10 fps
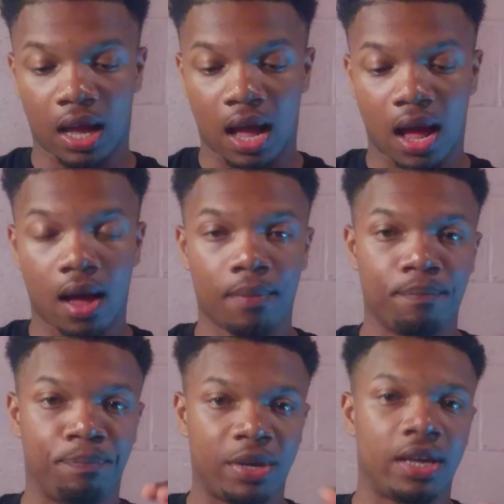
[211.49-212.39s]

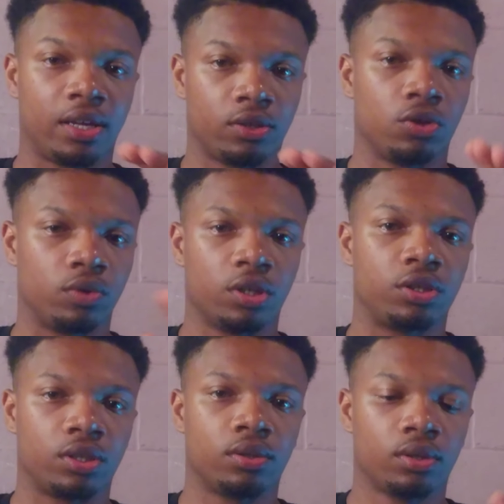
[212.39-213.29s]
I'm big into
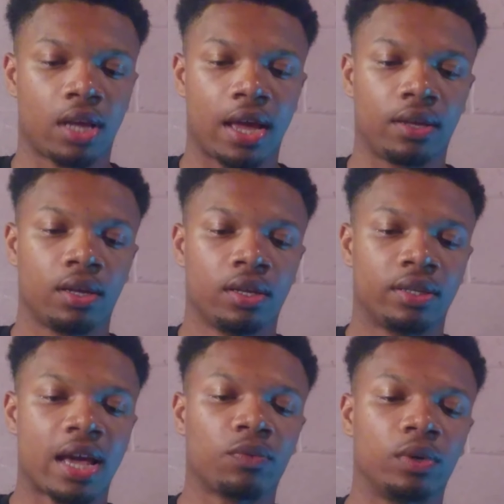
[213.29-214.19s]
cushion. Like,
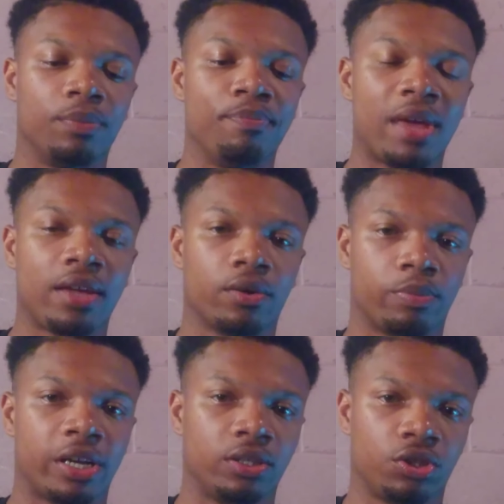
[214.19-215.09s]
that would make or
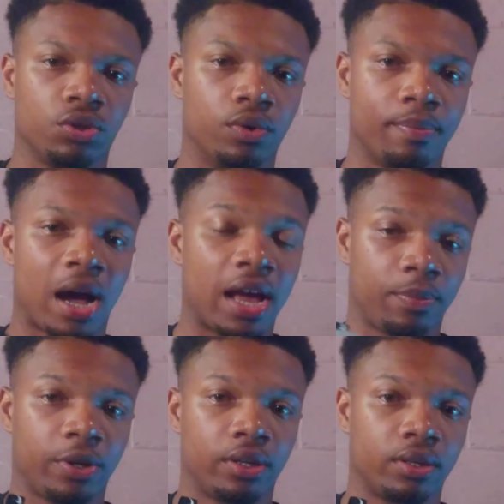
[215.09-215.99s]
break the shoe in my
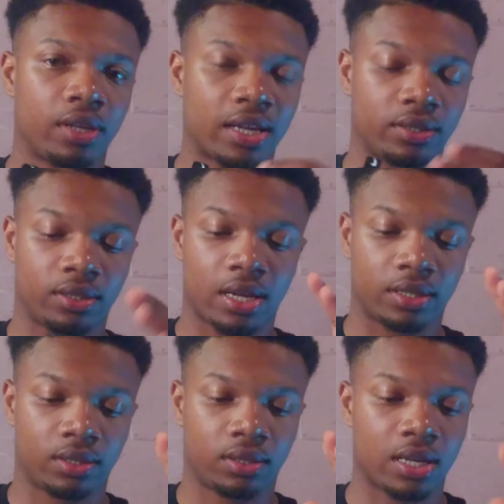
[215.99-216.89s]
opinion.
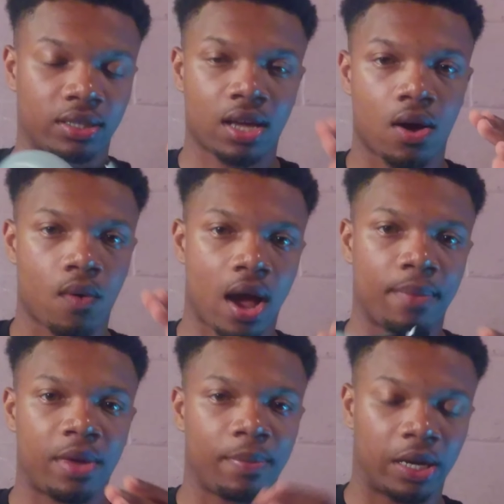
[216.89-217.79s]
That's how I
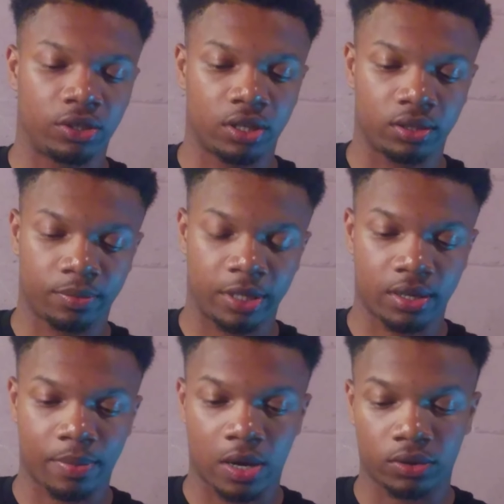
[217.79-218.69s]
make my judgment
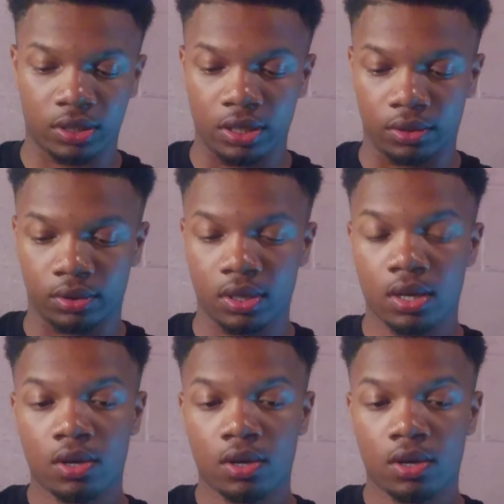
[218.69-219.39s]
about sneakers.